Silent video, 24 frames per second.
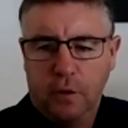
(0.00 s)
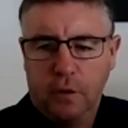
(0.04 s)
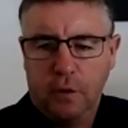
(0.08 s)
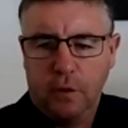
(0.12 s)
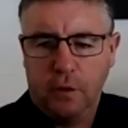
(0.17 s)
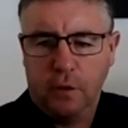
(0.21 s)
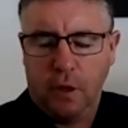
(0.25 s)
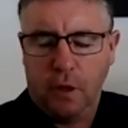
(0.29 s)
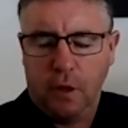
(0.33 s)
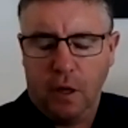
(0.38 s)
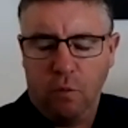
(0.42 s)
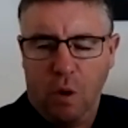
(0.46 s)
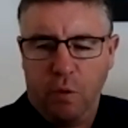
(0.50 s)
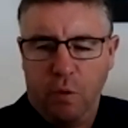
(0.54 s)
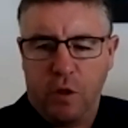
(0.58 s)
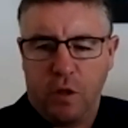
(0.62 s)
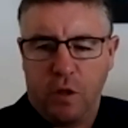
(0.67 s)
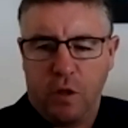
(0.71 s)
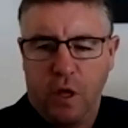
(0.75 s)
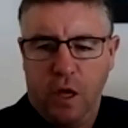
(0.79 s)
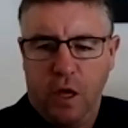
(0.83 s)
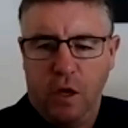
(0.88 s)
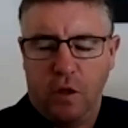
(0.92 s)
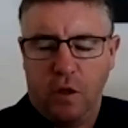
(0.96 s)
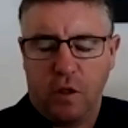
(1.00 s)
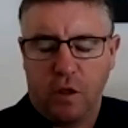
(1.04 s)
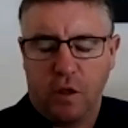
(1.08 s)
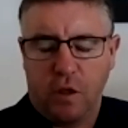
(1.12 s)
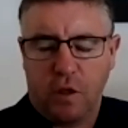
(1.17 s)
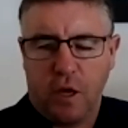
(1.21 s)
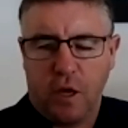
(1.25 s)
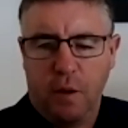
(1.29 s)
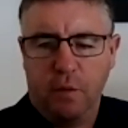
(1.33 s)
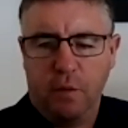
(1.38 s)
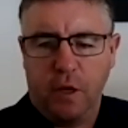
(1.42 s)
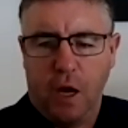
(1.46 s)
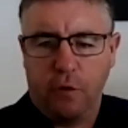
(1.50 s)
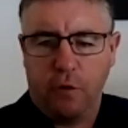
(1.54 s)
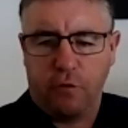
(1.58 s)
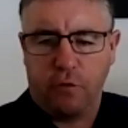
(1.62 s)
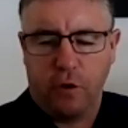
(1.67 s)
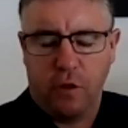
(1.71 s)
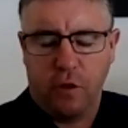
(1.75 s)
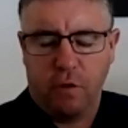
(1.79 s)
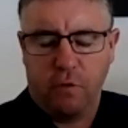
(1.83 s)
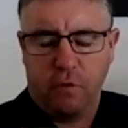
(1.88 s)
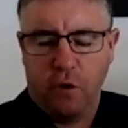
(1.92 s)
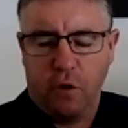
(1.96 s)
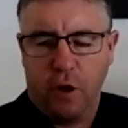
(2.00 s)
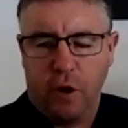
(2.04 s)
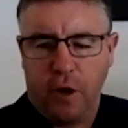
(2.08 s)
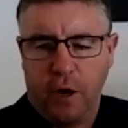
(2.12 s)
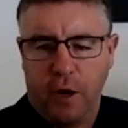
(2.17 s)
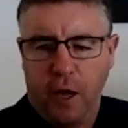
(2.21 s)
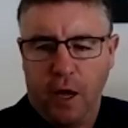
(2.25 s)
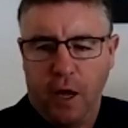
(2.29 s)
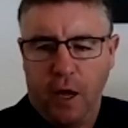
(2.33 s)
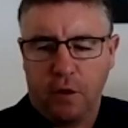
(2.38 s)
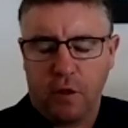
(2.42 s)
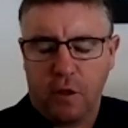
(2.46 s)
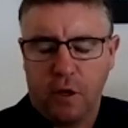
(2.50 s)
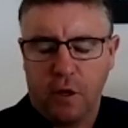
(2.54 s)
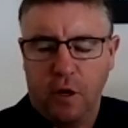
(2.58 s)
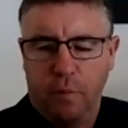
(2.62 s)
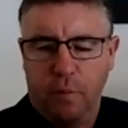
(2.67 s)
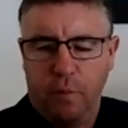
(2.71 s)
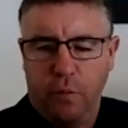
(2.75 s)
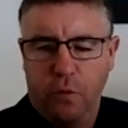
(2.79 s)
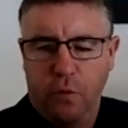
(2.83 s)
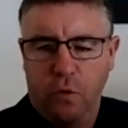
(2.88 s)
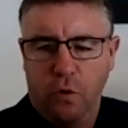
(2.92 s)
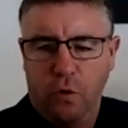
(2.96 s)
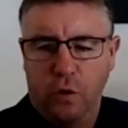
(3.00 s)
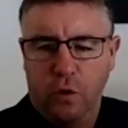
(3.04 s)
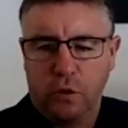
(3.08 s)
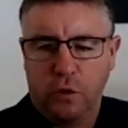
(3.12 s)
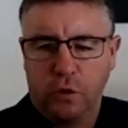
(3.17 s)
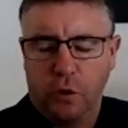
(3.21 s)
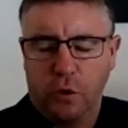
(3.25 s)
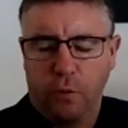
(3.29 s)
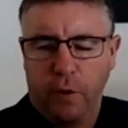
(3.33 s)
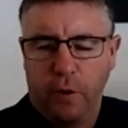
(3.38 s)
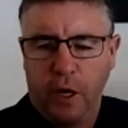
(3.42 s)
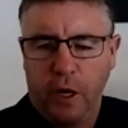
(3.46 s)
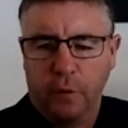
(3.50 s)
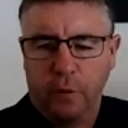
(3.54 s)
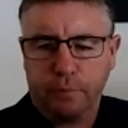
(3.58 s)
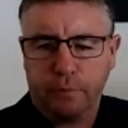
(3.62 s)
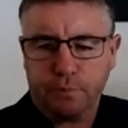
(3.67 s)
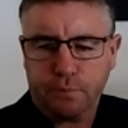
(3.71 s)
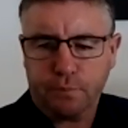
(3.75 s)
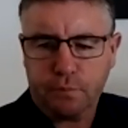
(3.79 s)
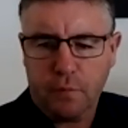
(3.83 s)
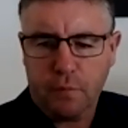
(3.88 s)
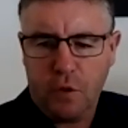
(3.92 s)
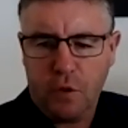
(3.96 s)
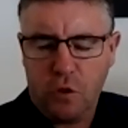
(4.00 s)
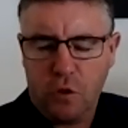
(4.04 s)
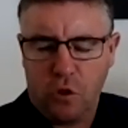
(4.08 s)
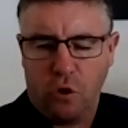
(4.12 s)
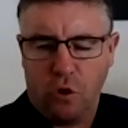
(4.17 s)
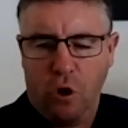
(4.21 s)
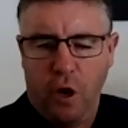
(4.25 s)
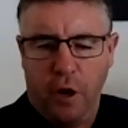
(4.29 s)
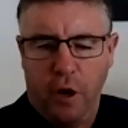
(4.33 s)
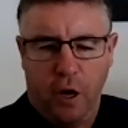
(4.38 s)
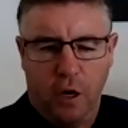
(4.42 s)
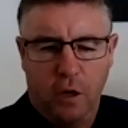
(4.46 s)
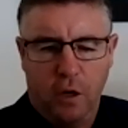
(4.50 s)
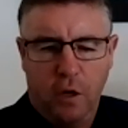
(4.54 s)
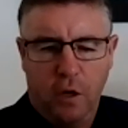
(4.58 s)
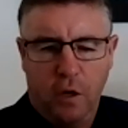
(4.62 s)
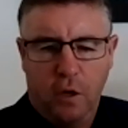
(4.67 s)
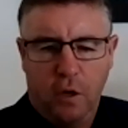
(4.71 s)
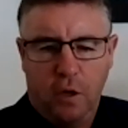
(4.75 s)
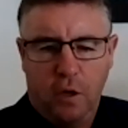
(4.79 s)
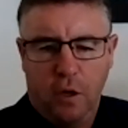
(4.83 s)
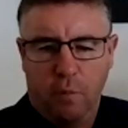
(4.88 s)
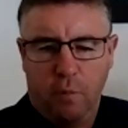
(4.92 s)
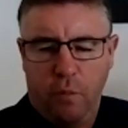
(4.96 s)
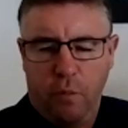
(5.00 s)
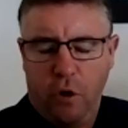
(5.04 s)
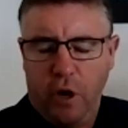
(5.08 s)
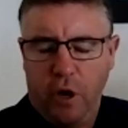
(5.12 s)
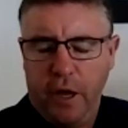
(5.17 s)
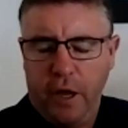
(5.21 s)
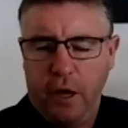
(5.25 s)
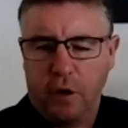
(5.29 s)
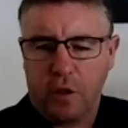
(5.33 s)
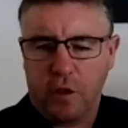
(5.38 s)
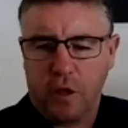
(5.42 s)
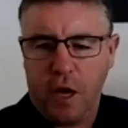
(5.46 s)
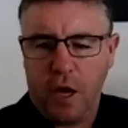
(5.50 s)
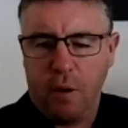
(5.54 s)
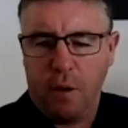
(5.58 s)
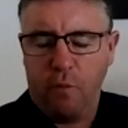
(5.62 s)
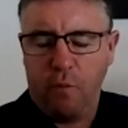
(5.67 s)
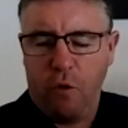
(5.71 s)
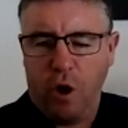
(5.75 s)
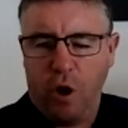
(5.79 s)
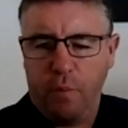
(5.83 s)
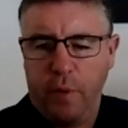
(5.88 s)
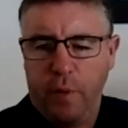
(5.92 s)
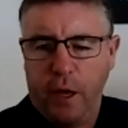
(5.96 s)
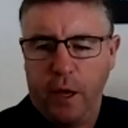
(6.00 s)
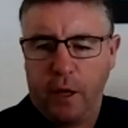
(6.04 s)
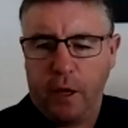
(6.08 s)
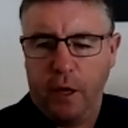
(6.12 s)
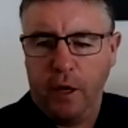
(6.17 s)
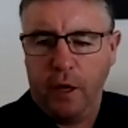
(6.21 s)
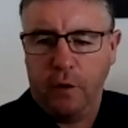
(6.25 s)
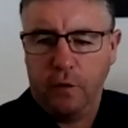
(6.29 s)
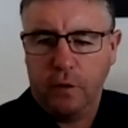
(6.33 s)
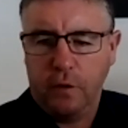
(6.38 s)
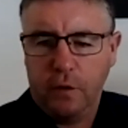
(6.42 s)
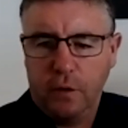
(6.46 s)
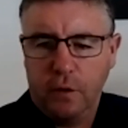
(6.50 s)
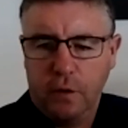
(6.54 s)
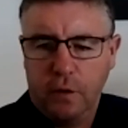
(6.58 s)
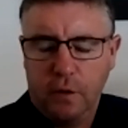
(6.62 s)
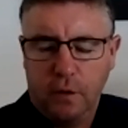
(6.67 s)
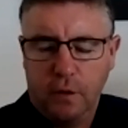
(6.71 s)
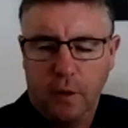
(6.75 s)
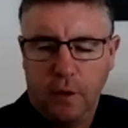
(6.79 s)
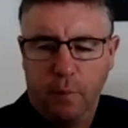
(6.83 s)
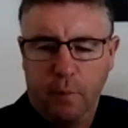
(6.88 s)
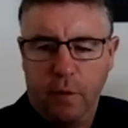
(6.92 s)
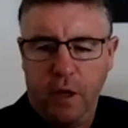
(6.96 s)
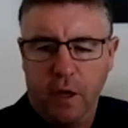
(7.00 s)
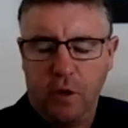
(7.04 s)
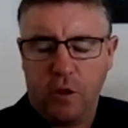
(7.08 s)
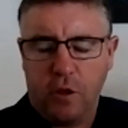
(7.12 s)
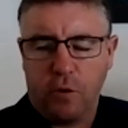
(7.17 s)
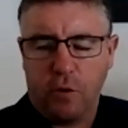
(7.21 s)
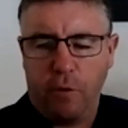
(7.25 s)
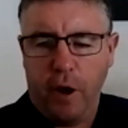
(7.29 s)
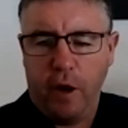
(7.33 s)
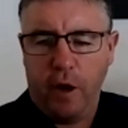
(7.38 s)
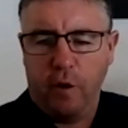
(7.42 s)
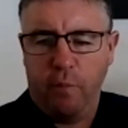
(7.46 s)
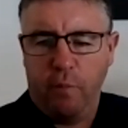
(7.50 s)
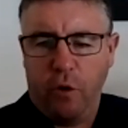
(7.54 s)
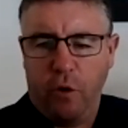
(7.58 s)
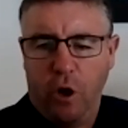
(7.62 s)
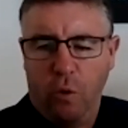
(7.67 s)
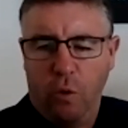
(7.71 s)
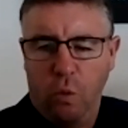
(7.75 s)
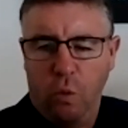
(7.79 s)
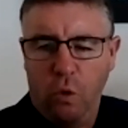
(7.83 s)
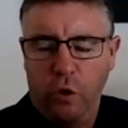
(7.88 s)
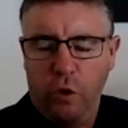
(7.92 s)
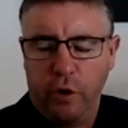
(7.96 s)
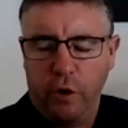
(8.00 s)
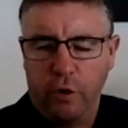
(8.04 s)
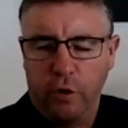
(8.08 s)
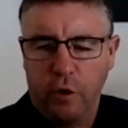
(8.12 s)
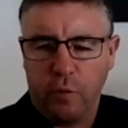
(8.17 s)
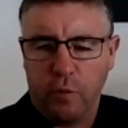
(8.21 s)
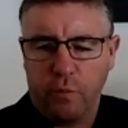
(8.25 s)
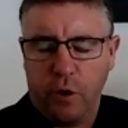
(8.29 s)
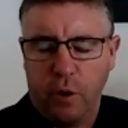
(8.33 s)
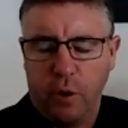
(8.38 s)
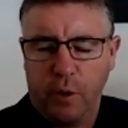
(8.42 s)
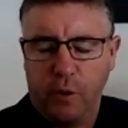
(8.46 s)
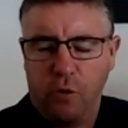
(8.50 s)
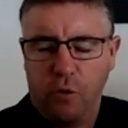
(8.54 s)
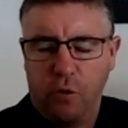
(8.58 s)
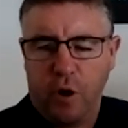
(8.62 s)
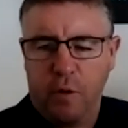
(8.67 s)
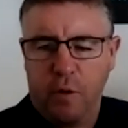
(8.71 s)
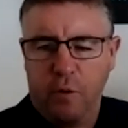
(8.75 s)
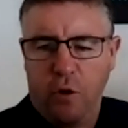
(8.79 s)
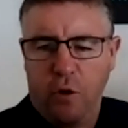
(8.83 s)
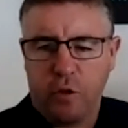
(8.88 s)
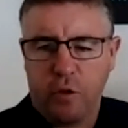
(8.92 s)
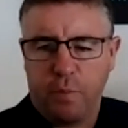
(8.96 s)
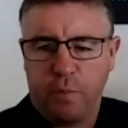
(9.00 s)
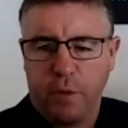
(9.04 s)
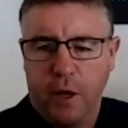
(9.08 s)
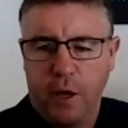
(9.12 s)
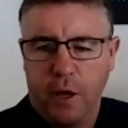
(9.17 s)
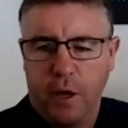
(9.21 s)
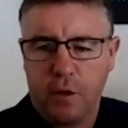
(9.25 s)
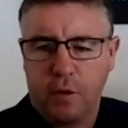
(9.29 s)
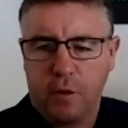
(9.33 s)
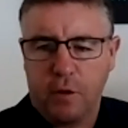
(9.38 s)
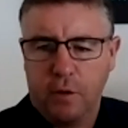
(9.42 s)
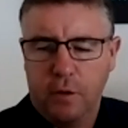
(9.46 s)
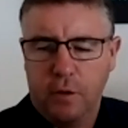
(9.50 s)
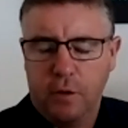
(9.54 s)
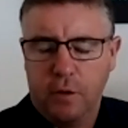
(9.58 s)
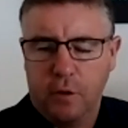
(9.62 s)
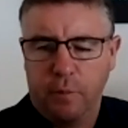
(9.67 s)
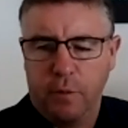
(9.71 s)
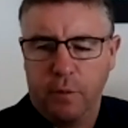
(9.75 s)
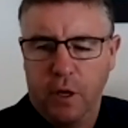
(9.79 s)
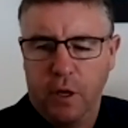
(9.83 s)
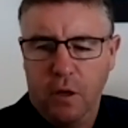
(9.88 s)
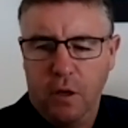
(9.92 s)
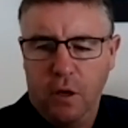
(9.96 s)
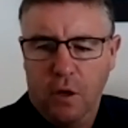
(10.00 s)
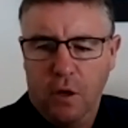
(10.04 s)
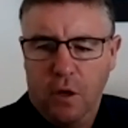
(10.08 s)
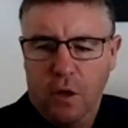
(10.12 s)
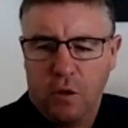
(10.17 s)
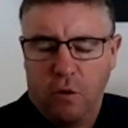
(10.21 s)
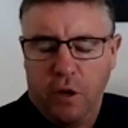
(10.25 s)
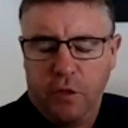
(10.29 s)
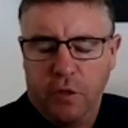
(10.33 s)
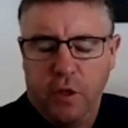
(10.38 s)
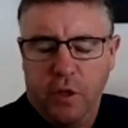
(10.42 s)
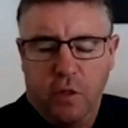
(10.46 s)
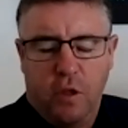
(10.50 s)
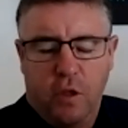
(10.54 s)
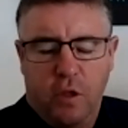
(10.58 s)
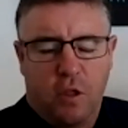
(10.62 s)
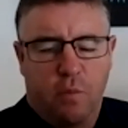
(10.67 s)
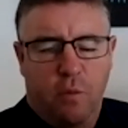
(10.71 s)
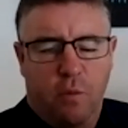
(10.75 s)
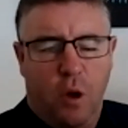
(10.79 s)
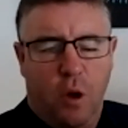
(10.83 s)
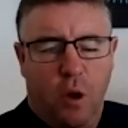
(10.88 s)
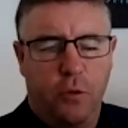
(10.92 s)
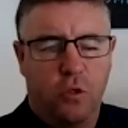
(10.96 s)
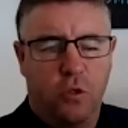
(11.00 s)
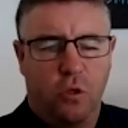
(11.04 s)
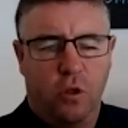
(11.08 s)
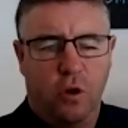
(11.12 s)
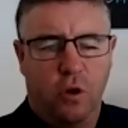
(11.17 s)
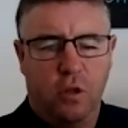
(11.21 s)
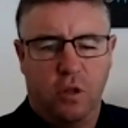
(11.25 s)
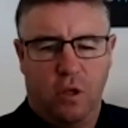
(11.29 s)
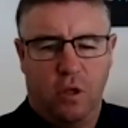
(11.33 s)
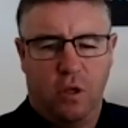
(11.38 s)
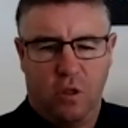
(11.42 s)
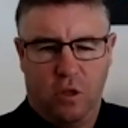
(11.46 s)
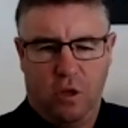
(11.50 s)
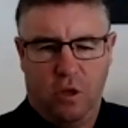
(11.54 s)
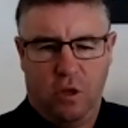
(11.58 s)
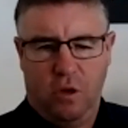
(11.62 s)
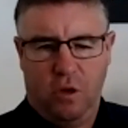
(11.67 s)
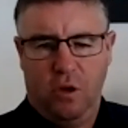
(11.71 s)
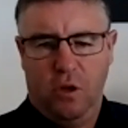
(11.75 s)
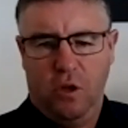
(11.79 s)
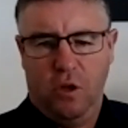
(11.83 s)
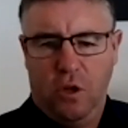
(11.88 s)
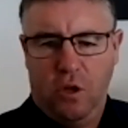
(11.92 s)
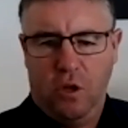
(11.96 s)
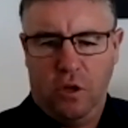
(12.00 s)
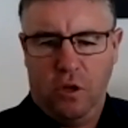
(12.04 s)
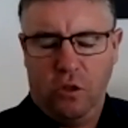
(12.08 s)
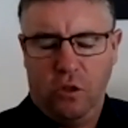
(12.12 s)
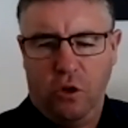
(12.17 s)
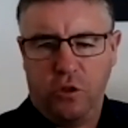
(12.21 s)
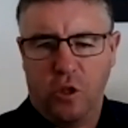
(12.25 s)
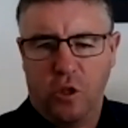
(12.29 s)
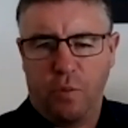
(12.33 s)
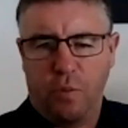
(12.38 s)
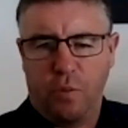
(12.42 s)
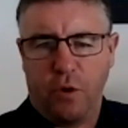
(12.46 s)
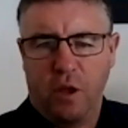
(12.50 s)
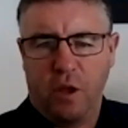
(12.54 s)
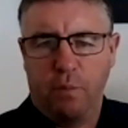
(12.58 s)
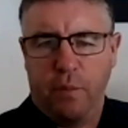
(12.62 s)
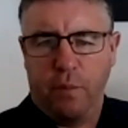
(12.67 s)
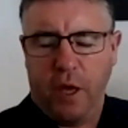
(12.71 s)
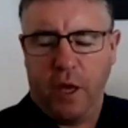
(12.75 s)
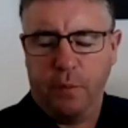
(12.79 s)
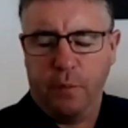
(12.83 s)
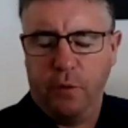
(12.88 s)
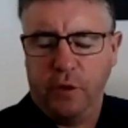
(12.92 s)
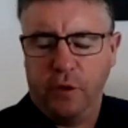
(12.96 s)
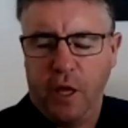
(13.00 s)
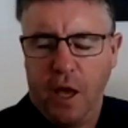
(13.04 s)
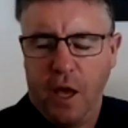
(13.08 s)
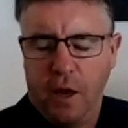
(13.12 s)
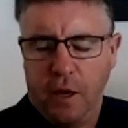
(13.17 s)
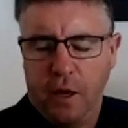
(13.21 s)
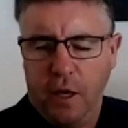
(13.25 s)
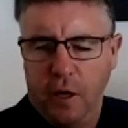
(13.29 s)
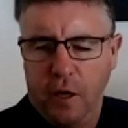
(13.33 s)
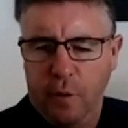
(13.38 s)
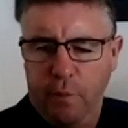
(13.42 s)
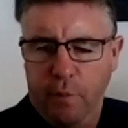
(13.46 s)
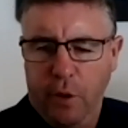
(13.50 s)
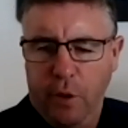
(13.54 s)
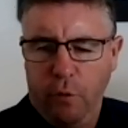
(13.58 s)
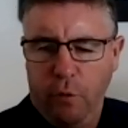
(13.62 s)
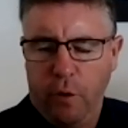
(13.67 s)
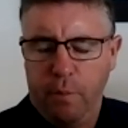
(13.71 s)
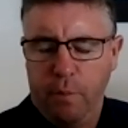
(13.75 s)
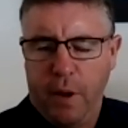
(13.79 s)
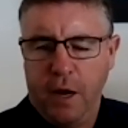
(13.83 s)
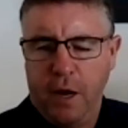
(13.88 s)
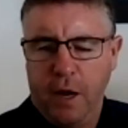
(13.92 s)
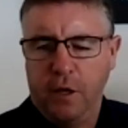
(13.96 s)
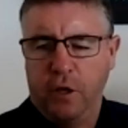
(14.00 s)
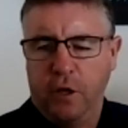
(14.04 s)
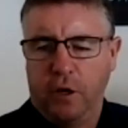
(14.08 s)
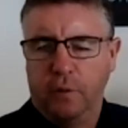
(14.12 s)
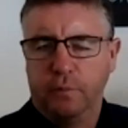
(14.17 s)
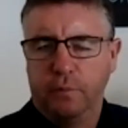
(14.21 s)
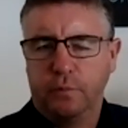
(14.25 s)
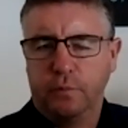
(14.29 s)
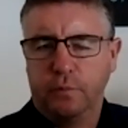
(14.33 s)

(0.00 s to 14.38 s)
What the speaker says: And what we're seeing is that some countries have got it out, Singapore, Korea, China, and by hell, it's come right back in. Being surrounded by water is probably quite a nice place to be. So I think there's some opportunities to not just bring people down here to build a bunker